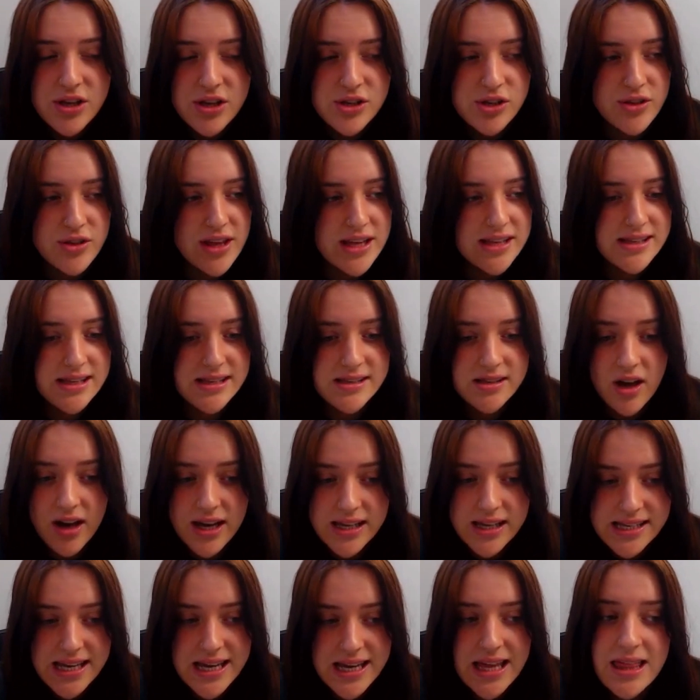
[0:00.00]
So, there's this
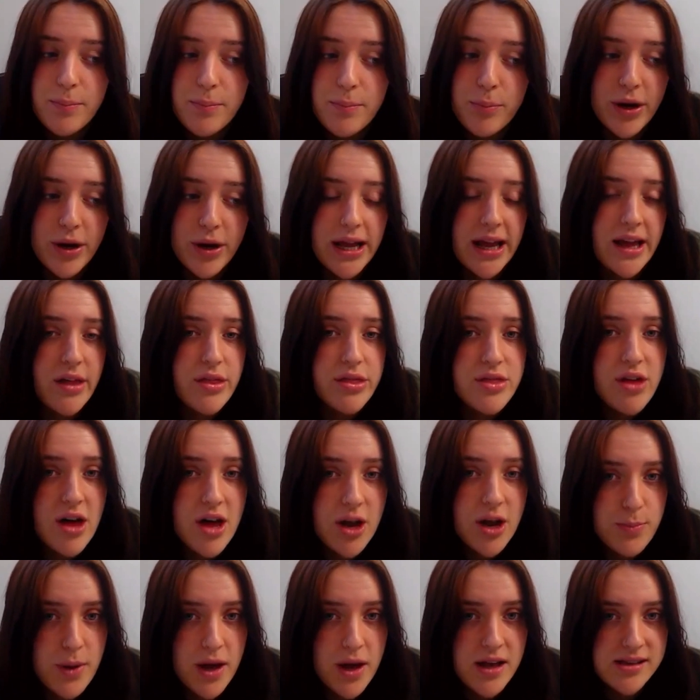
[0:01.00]
idea that bringing a
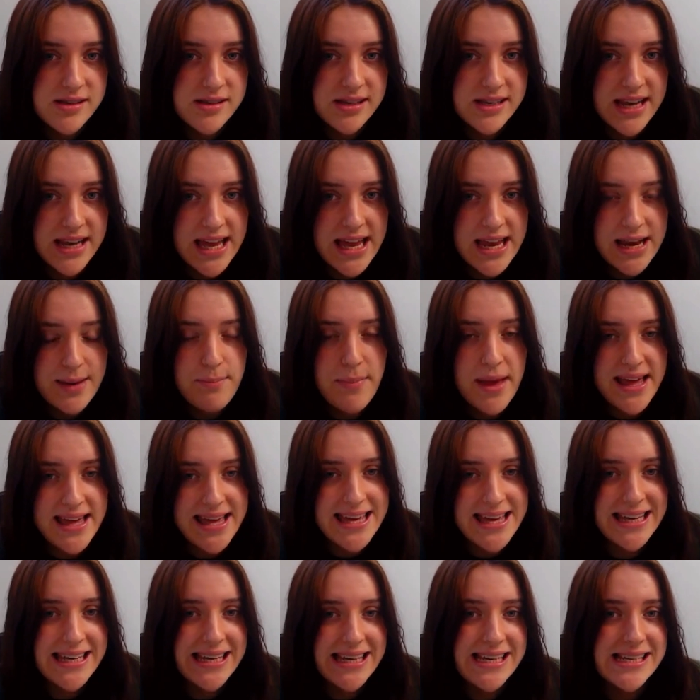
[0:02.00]
third person in
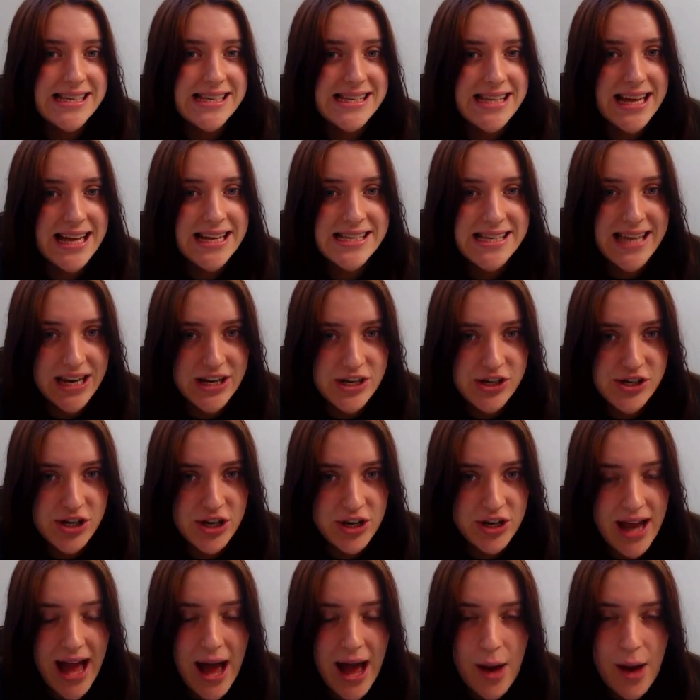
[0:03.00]
may ease that tension.